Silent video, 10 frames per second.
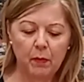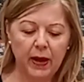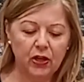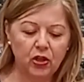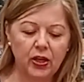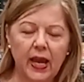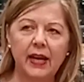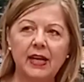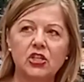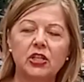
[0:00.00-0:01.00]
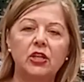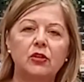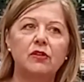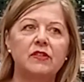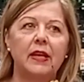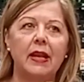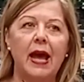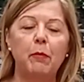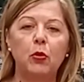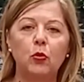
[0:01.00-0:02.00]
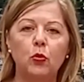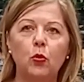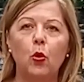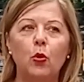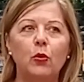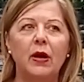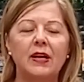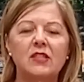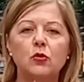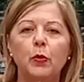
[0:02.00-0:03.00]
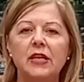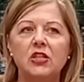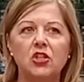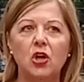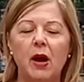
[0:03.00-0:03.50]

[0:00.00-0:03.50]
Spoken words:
but you can actually use an apple or a sweeter